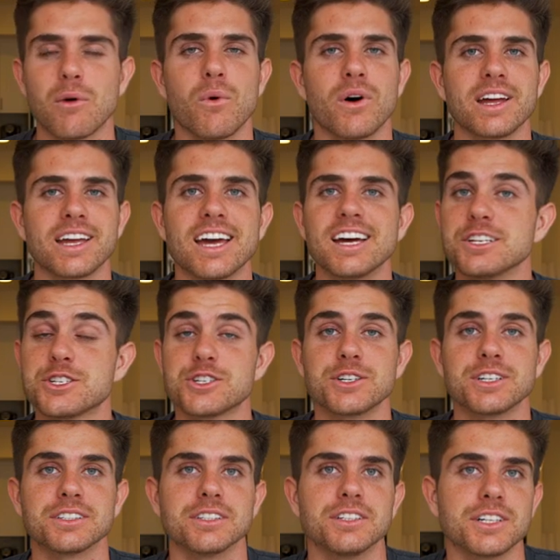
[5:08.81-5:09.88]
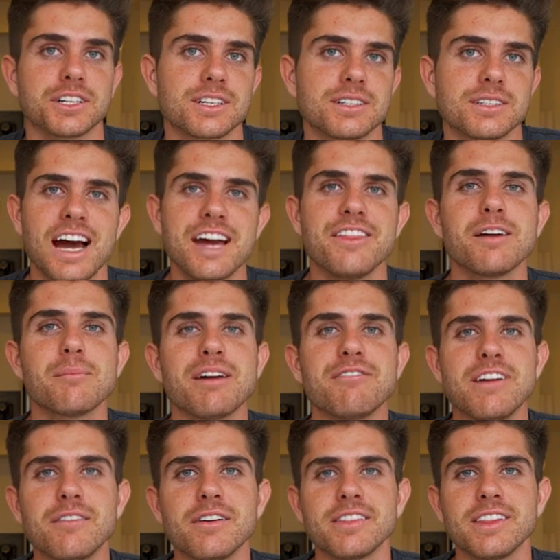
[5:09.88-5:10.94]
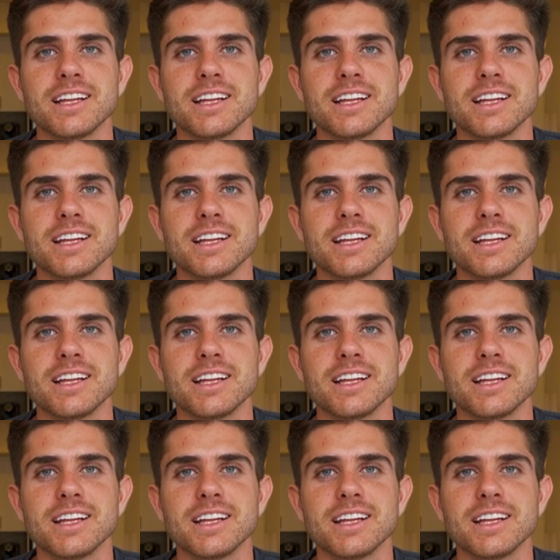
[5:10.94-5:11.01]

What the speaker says: I wanna get a certain look. I think my favorite